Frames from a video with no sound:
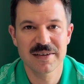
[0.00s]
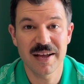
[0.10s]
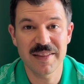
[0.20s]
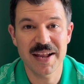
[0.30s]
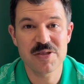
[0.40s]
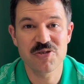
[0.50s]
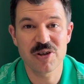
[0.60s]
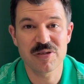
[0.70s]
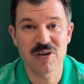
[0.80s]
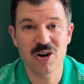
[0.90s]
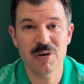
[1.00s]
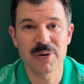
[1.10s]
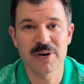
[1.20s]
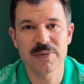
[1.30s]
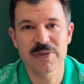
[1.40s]
and that's Justin
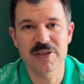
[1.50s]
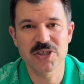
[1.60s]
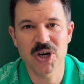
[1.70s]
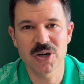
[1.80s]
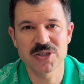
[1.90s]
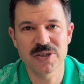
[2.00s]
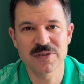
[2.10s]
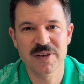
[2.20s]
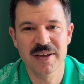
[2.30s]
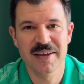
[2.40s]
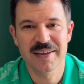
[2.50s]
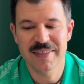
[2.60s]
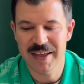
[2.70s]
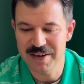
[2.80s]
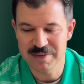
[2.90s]
Herbert with the Chargers.
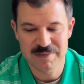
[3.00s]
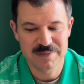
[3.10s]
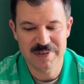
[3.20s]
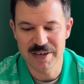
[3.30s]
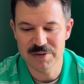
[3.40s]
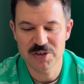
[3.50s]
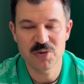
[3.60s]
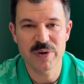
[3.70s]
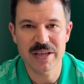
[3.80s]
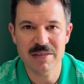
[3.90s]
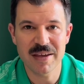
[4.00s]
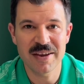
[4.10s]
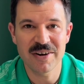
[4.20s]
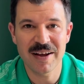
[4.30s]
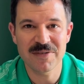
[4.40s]
Then, you know, 2 weeks
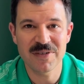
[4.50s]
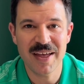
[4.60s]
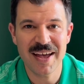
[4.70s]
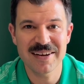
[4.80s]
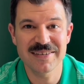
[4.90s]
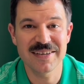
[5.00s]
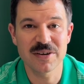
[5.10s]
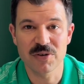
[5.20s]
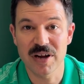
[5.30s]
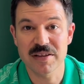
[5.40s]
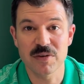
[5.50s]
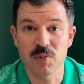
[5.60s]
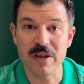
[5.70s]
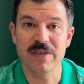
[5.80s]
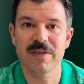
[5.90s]
later after that, you know, granted
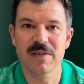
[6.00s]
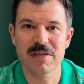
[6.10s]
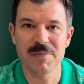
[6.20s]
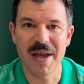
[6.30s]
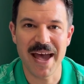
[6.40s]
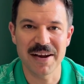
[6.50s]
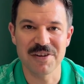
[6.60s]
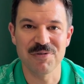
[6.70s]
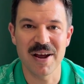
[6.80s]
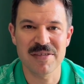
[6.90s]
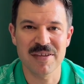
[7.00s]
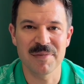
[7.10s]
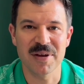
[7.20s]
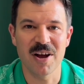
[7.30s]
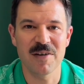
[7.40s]
with some added rest
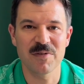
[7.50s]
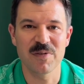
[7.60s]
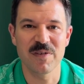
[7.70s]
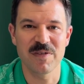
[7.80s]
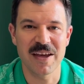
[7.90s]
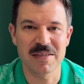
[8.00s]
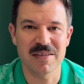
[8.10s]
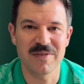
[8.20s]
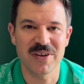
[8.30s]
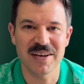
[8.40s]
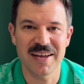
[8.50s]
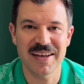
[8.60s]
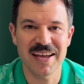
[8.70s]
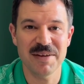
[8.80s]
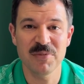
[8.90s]
coming off of the Thanksgiving Day
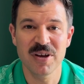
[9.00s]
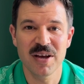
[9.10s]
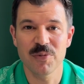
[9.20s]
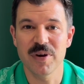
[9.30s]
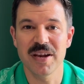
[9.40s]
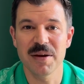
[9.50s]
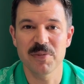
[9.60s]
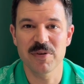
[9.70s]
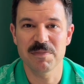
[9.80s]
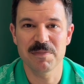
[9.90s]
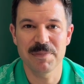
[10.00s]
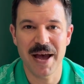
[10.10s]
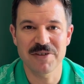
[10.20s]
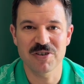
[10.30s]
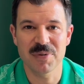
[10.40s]
game, we end up with
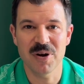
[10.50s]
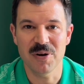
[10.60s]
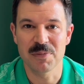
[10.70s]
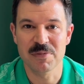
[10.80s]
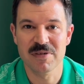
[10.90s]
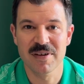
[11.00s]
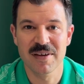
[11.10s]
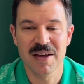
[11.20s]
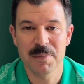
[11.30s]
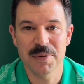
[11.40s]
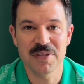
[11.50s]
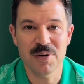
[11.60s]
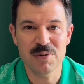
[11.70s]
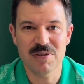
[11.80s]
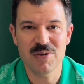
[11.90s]
Patrick Mahomes. But
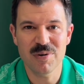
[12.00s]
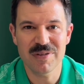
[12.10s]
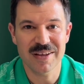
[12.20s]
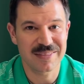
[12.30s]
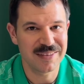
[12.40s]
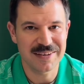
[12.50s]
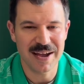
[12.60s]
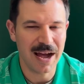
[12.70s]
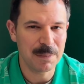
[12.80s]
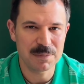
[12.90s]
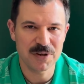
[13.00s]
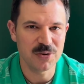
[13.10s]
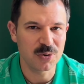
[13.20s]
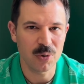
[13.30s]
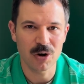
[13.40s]
those two are like the top
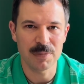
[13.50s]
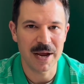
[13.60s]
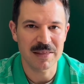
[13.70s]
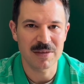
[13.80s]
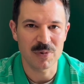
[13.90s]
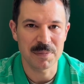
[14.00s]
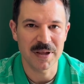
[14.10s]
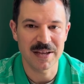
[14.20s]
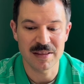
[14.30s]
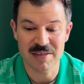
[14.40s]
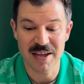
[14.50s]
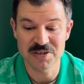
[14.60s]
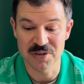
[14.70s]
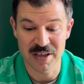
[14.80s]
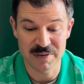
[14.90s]
two quarterbacks that we play in the
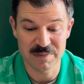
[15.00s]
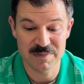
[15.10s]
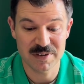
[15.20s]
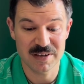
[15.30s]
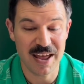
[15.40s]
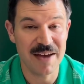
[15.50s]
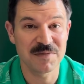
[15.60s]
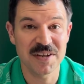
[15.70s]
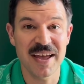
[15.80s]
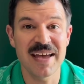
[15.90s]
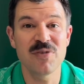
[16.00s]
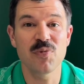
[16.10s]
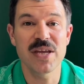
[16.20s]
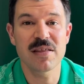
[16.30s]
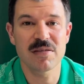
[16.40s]
schedule, and to have 10
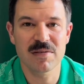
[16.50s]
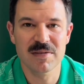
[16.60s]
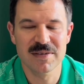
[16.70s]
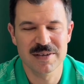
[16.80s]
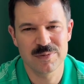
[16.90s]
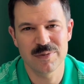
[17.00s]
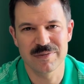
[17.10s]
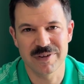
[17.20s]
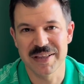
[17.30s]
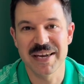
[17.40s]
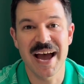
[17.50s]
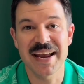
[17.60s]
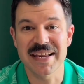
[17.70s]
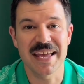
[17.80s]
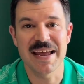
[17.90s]
weeks, well, really
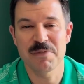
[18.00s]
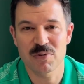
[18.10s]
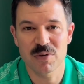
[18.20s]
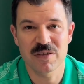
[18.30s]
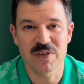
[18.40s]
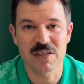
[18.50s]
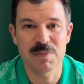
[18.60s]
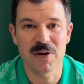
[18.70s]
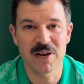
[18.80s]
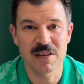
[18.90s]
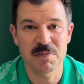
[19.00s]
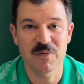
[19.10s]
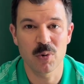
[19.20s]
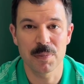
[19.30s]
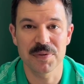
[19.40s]
9 games worth of experience
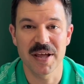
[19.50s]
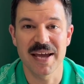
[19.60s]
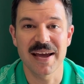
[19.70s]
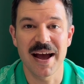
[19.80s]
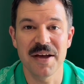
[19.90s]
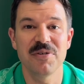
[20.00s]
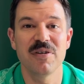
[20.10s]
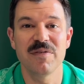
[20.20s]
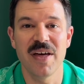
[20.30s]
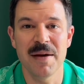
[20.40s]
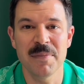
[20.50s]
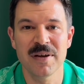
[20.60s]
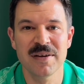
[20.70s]
before playing either of them